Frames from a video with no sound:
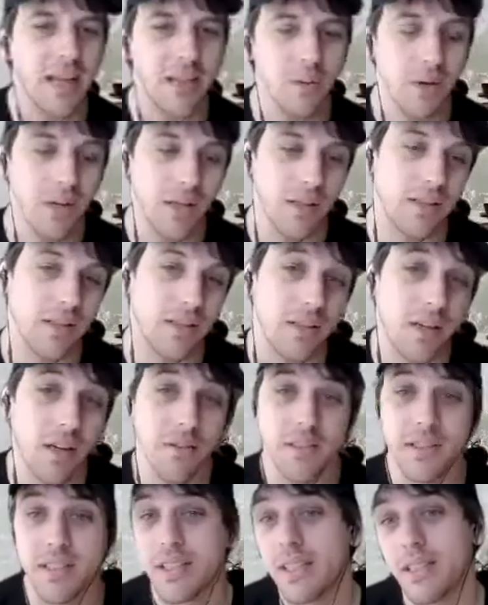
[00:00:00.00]
Well,
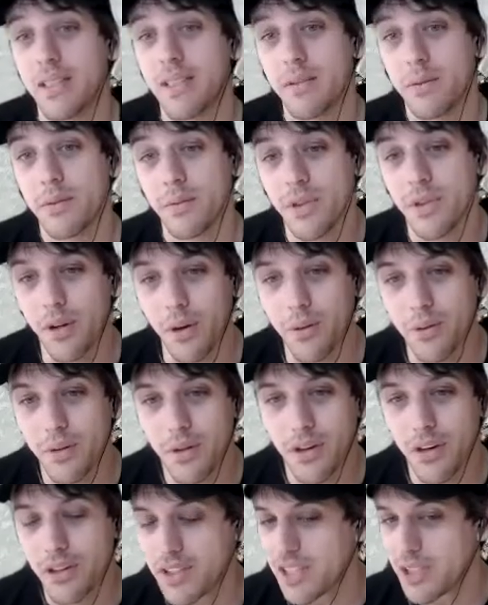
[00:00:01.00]
obviously, you know,
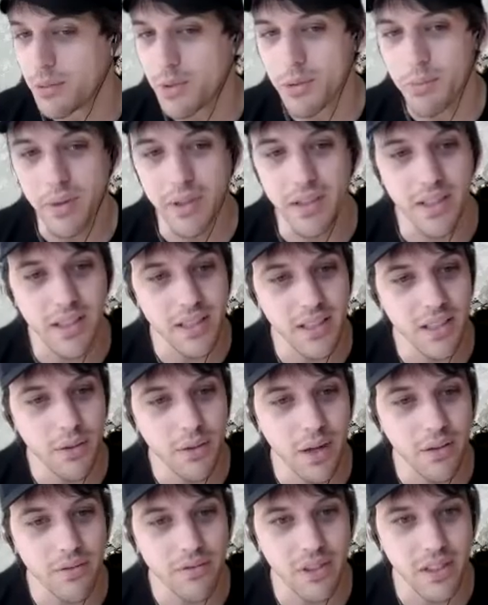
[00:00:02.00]
our team is building the
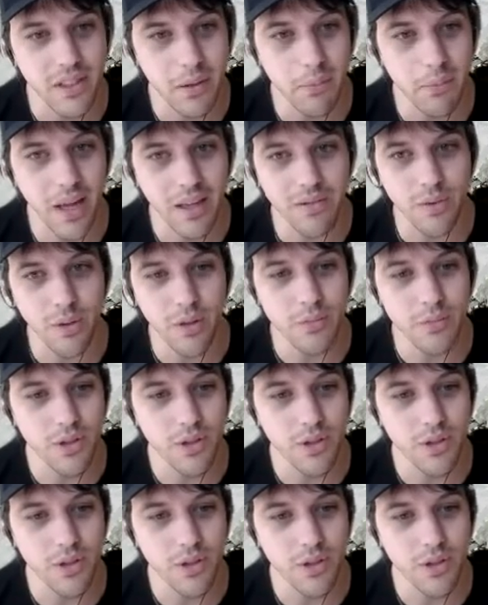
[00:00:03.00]
crowdfunding platform.